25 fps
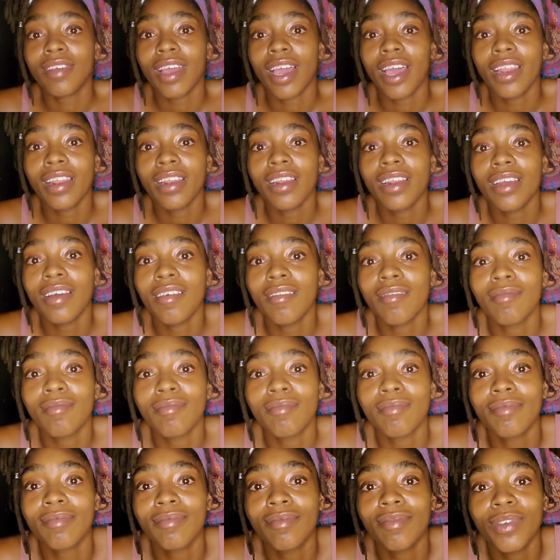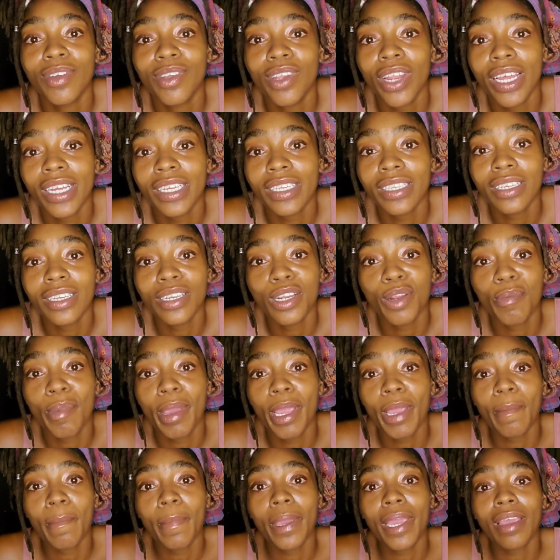I don't know. If you like to
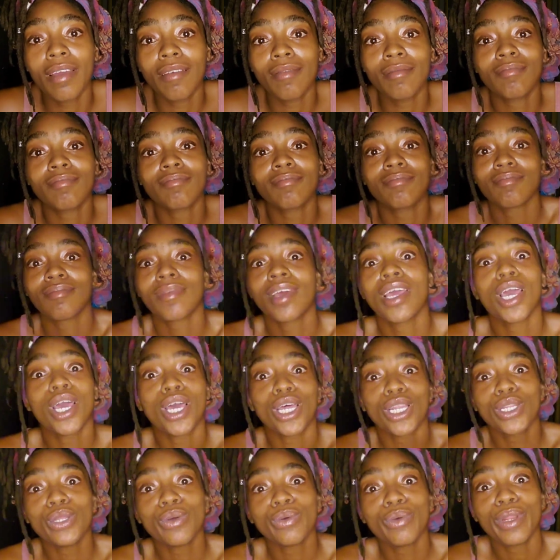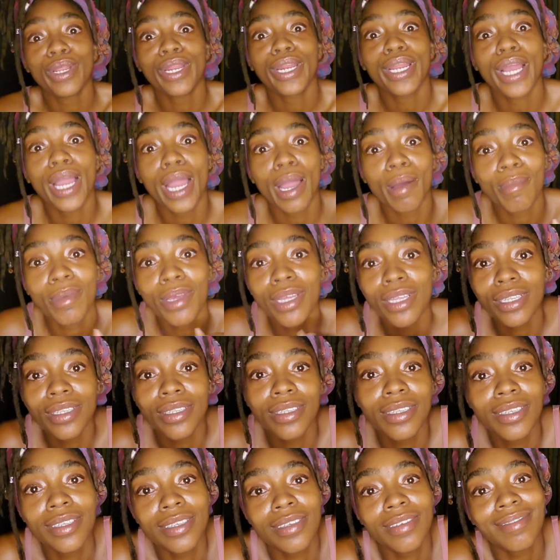debate me, do it in the
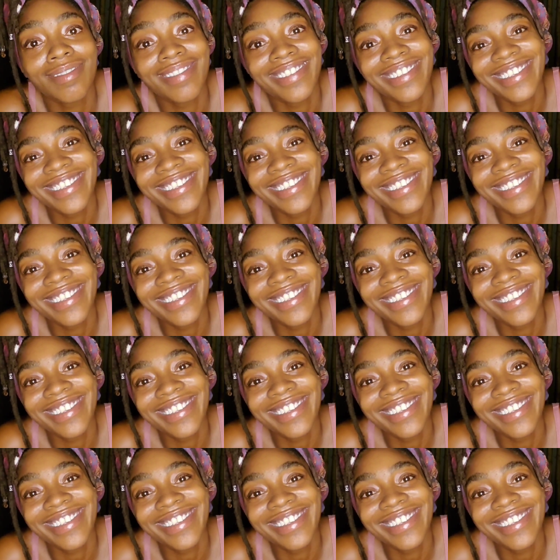comments.